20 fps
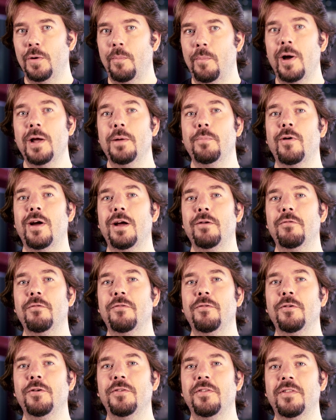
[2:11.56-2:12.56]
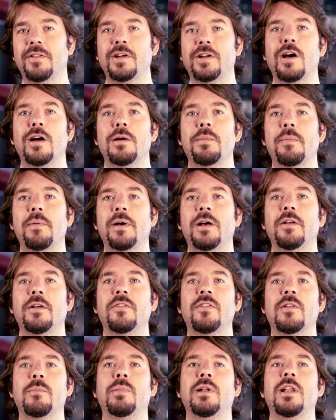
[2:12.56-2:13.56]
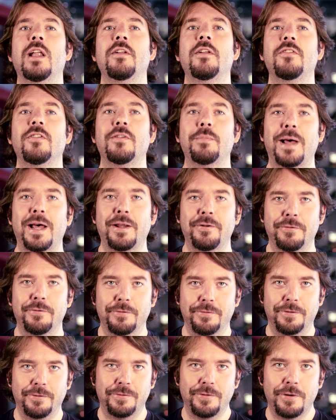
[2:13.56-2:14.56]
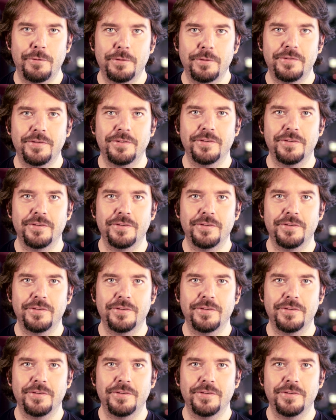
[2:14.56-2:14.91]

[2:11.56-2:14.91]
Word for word: Mike Brown refers to the Kuiper Belt as the blood spatter of the solar